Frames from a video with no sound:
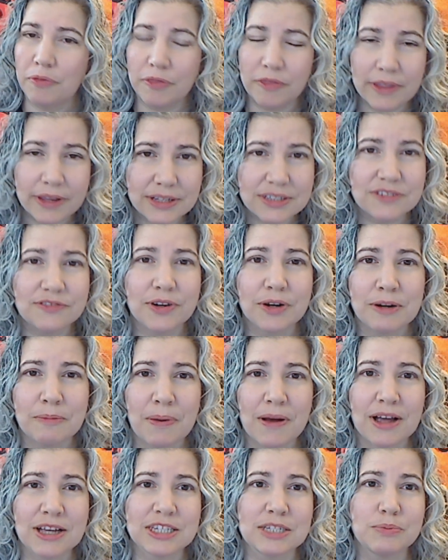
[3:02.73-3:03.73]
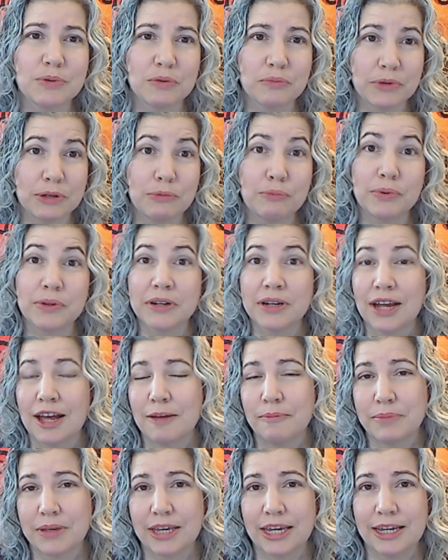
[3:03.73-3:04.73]
it's very possible we will
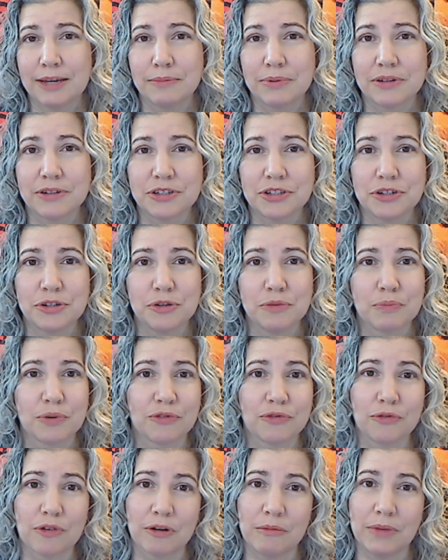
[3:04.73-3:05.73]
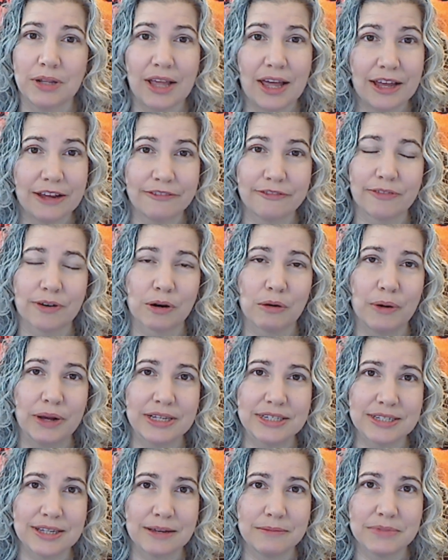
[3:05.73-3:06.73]
not be able to perform live for
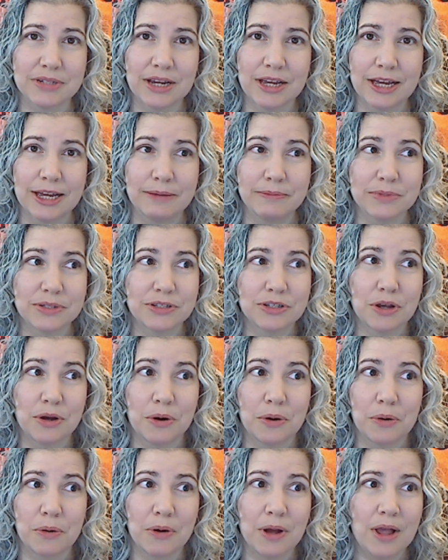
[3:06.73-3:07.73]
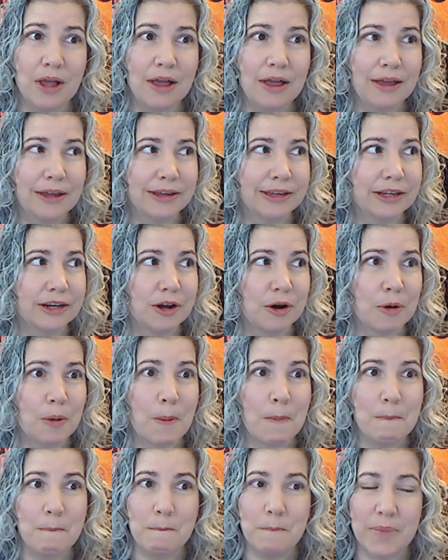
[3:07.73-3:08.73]
quite some time. So,
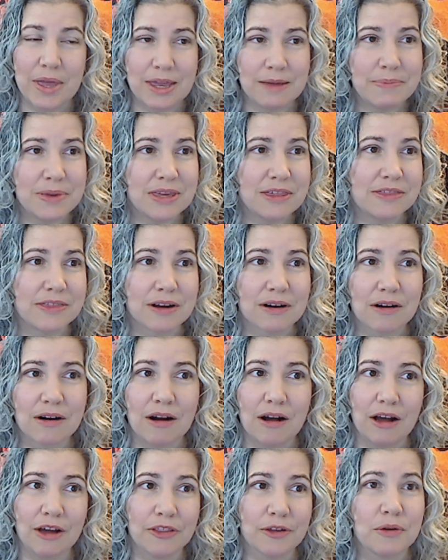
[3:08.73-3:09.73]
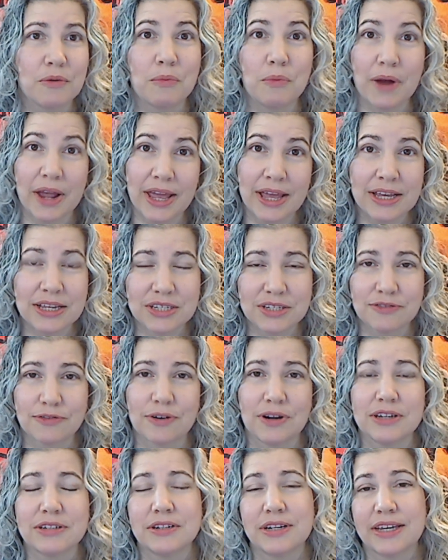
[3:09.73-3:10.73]
maybe there are other ways
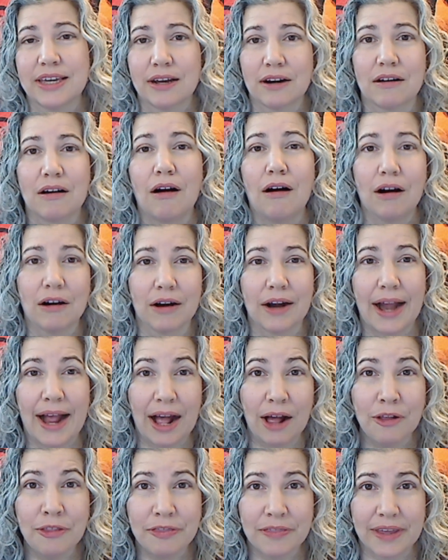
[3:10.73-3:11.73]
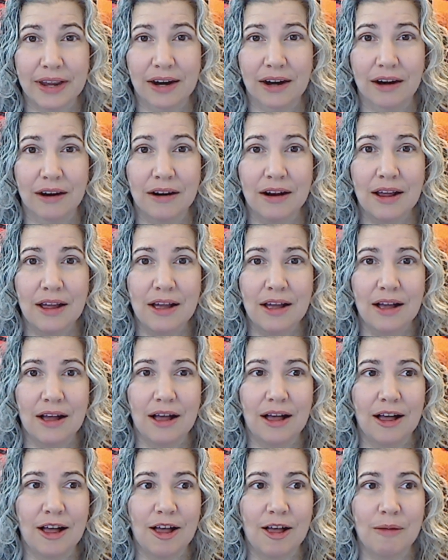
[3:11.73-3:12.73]
for us to get our art out there
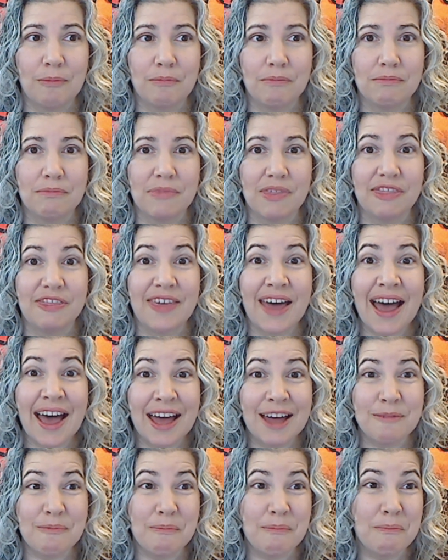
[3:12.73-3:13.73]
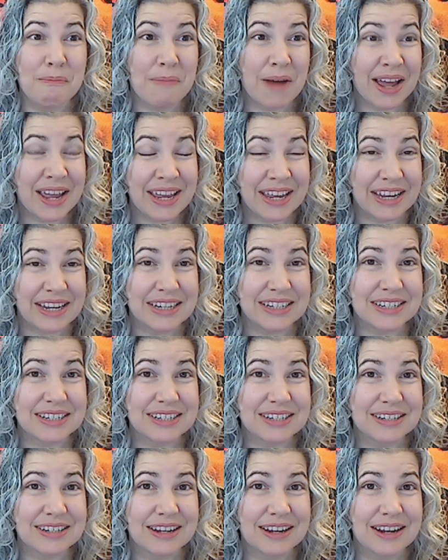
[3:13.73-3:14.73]
that might